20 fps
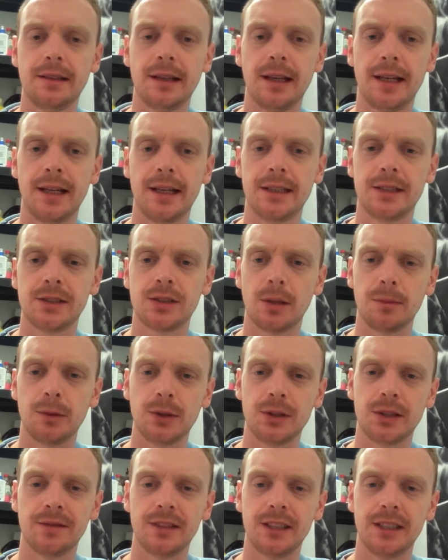a stop
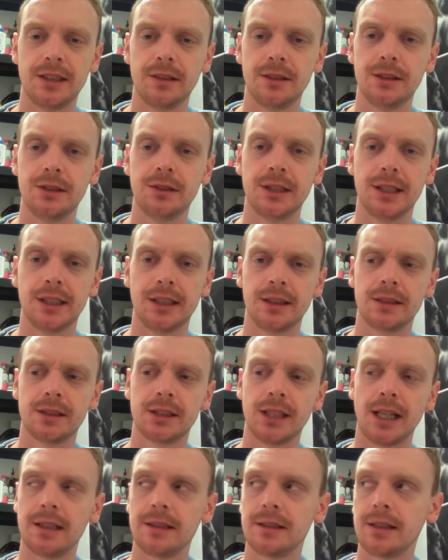motion video using
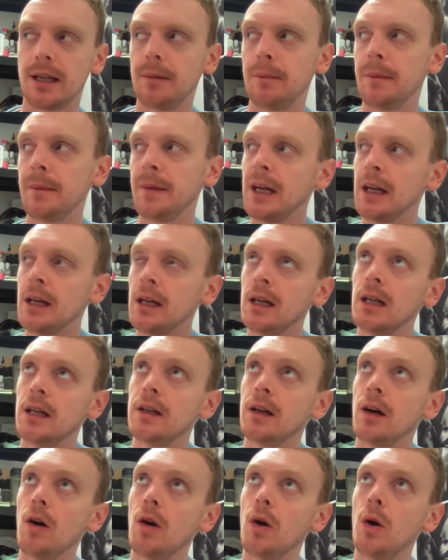cyanotype,
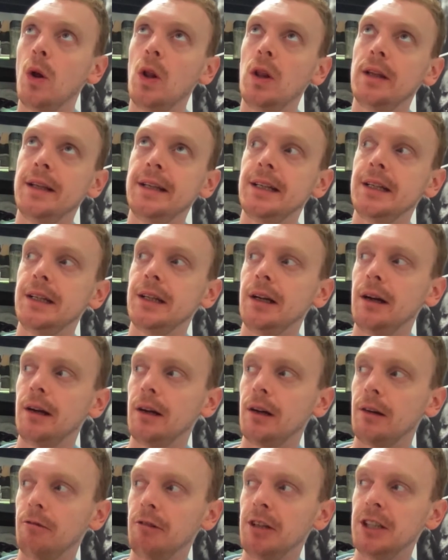all the
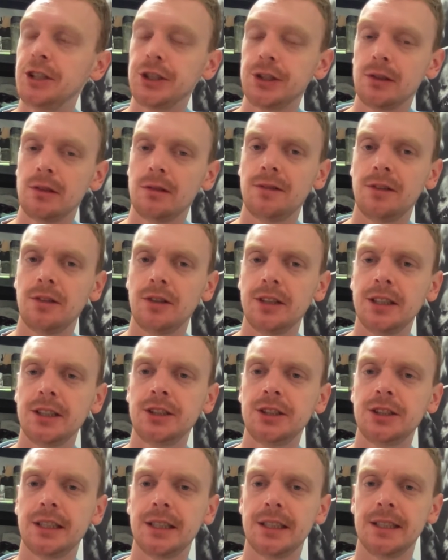original
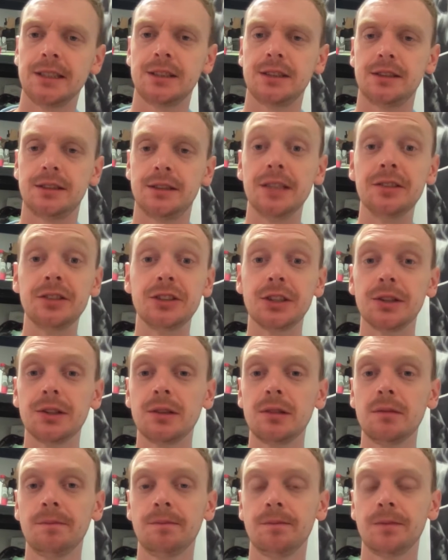footage is
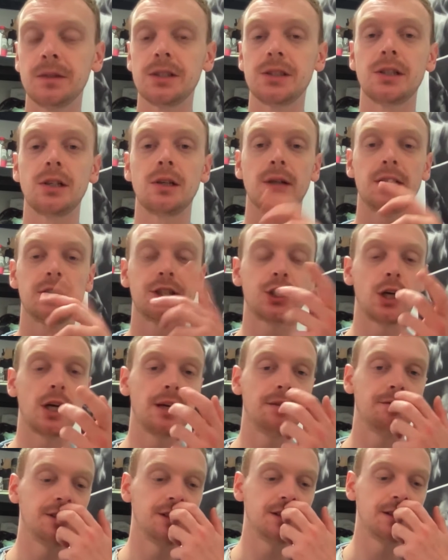digital. So I shot
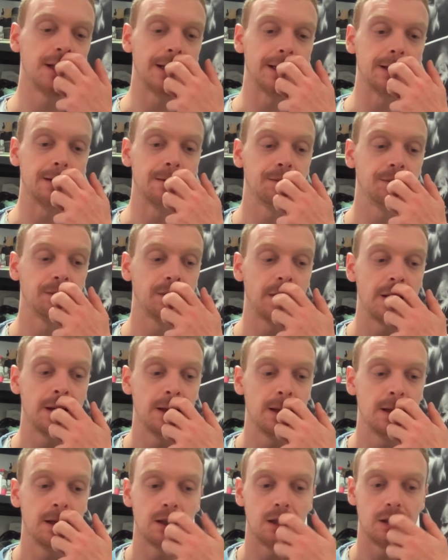everything
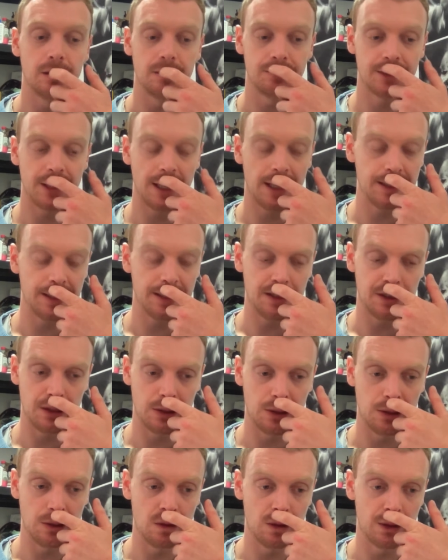of
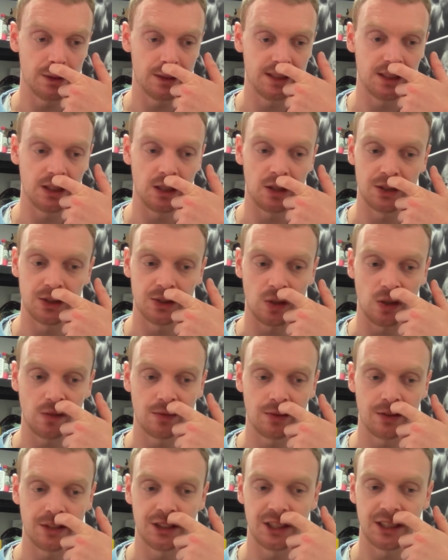Tycho, and there's a lot of stock
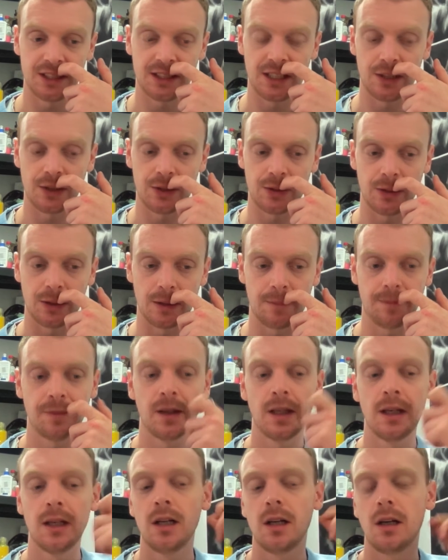footage, etc.,
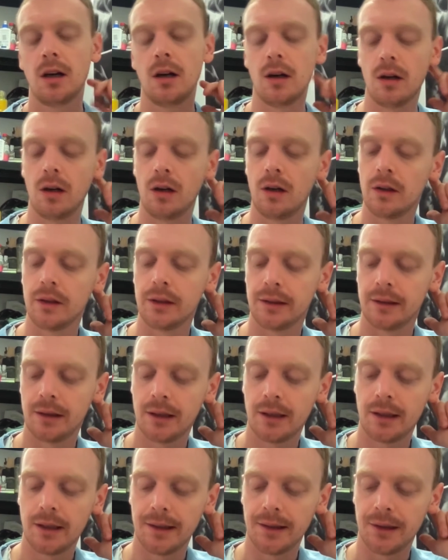on
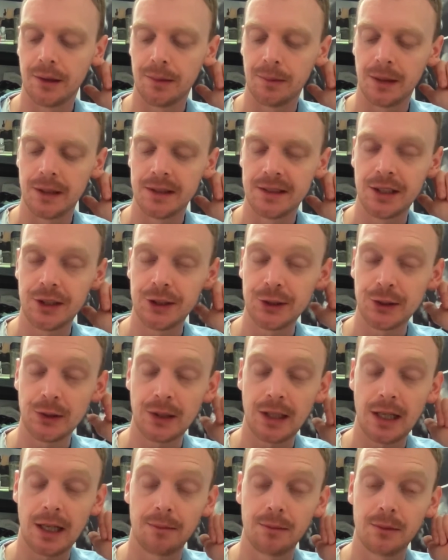a digital
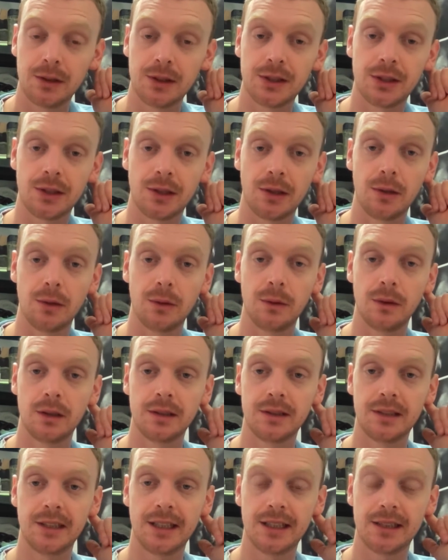camera, so
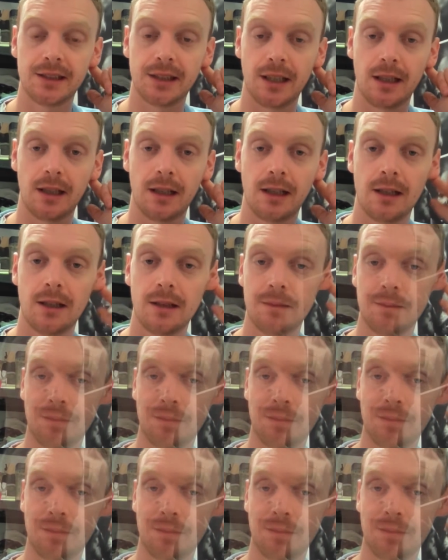a DSLR.